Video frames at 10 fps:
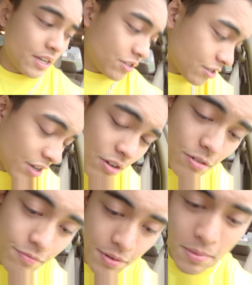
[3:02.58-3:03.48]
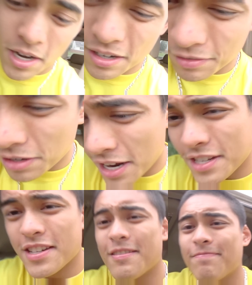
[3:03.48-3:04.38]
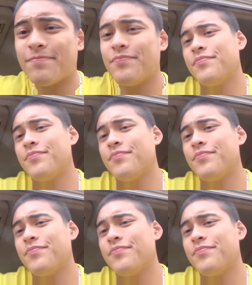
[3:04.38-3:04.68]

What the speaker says: guys, just got home from Verizon